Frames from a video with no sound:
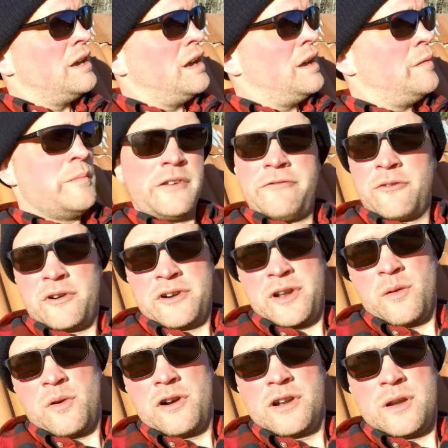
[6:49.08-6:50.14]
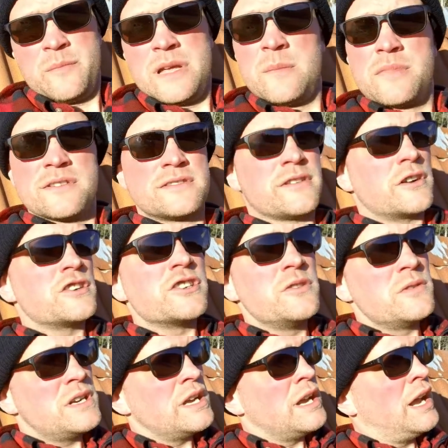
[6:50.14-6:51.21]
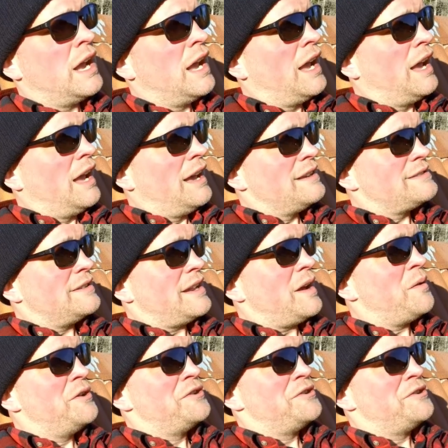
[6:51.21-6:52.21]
uh, before the worldly people start shooting. So they were